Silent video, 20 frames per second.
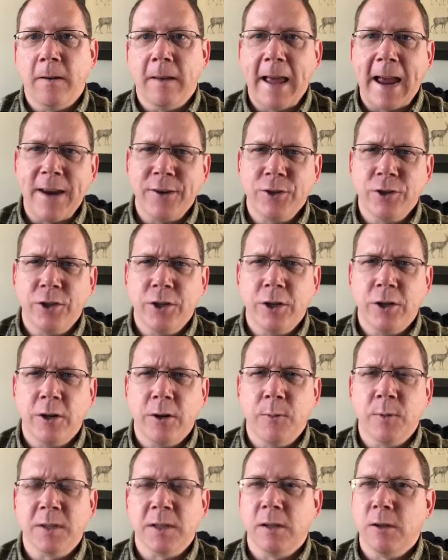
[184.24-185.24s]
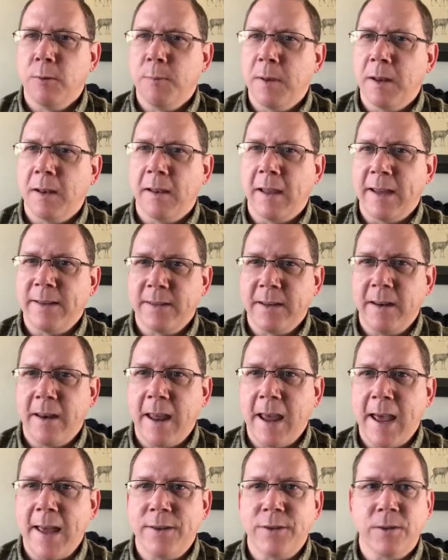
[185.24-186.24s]
Last year, it was a little bit less than
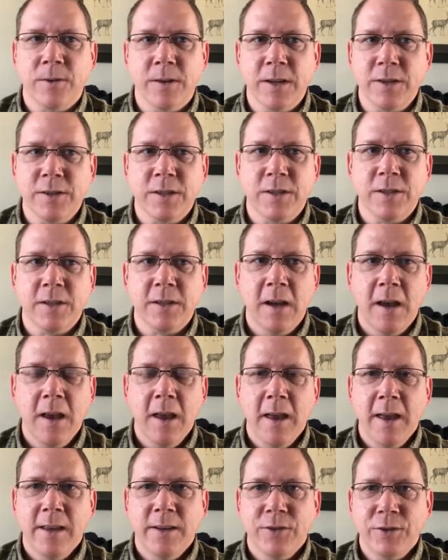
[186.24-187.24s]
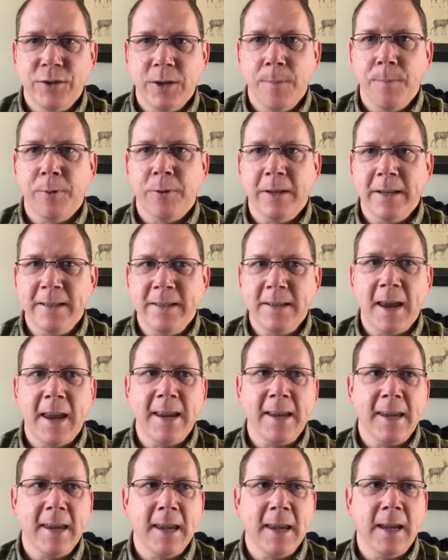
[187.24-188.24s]
that. So this is simply
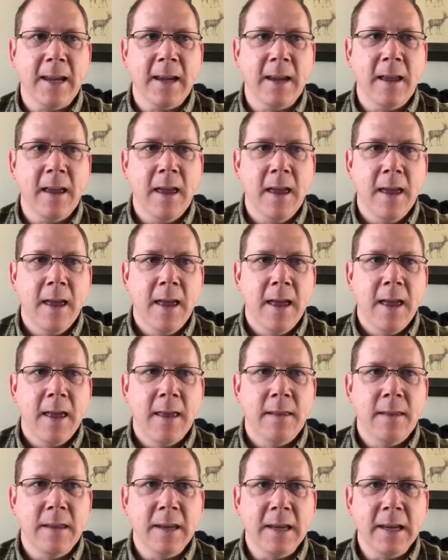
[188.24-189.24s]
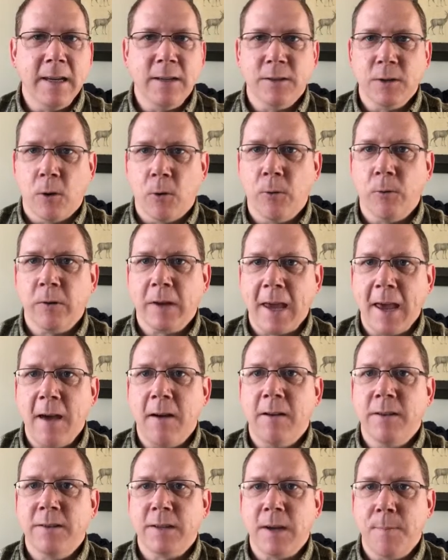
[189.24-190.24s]
taking the total
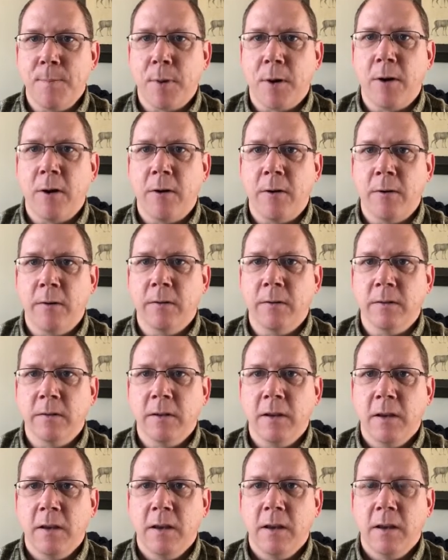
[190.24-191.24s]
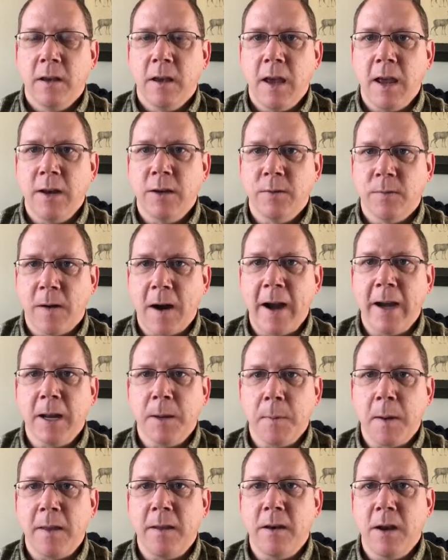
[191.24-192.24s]
gallons I burned and dividing it
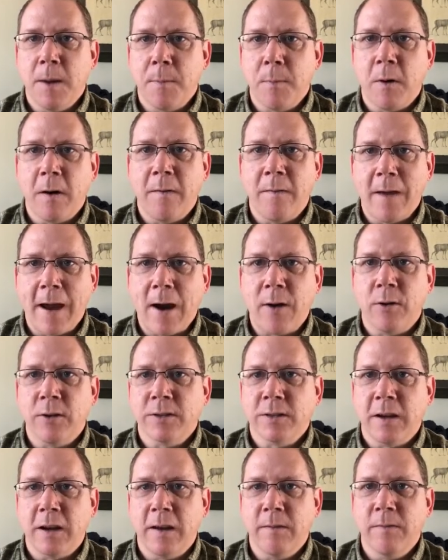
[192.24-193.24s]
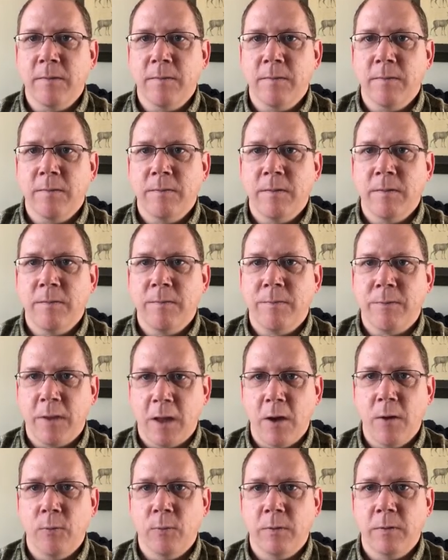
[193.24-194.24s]
by the number of hours I've
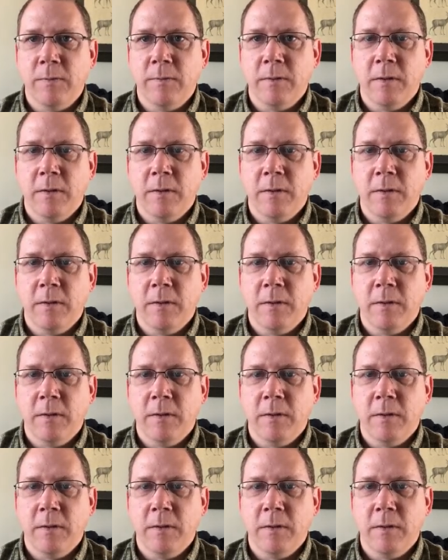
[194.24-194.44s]
flown